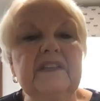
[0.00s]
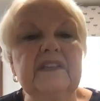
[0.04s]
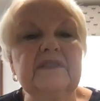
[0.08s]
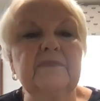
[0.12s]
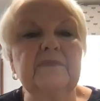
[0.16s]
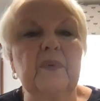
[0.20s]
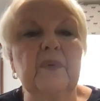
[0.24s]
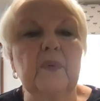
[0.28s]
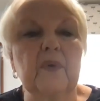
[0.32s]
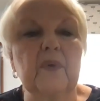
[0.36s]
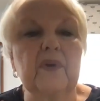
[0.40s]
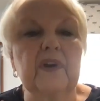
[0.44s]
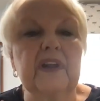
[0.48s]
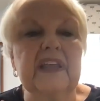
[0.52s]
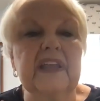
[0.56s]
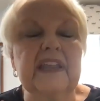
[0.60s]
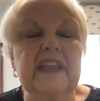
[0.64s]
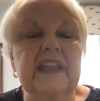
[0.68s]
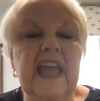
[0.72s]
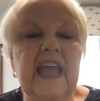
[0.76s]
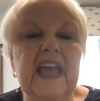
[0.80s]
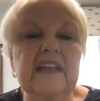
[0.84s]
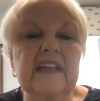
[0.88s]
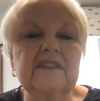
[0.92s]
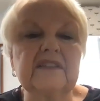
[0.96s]
is born
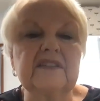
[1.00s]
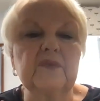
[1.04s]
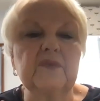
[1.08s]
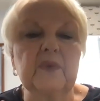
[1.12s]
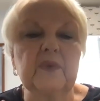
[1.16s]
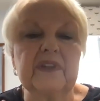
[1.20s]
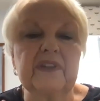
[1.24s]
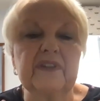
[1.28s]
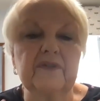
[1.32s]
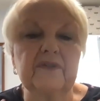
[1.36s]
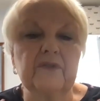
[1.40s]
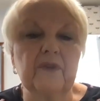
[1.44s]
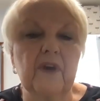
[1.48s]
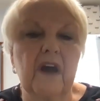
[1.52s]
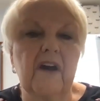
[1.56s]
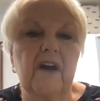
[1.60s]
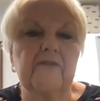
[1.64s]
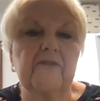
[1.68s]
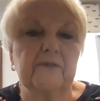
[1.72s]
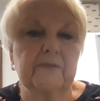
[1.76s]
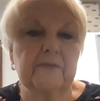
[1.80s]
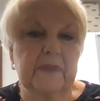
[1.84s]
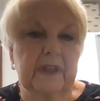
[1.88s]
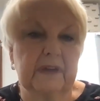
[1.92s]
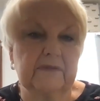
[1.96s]
and has to withdraw
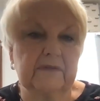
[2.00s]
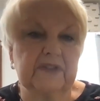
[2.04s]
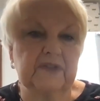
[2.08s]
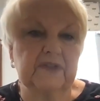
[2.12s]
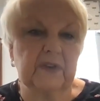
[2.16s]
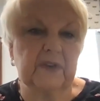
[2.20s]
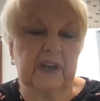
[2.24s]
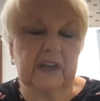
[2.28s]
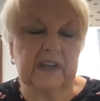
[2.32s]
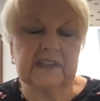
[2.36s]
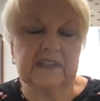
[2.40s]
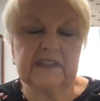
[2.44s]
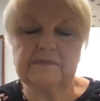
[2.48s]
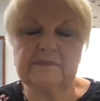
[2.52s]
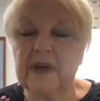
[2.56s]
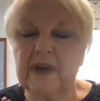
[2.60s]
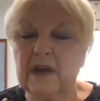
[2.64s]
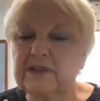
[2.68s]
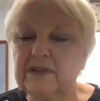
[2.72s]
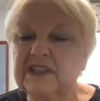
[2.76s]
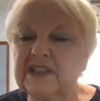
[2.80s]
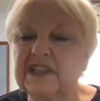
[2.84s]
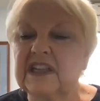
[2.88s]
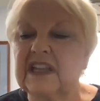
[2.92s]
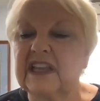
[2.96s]
from those drugs.
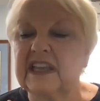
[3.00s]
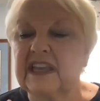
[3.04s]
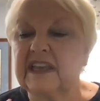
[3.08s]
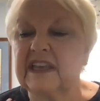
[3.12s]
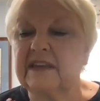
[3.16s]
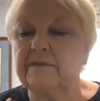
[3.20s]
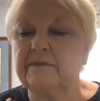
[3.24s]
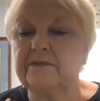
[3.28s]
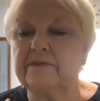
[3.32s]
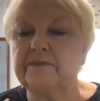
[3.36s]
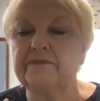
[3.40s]
Mostly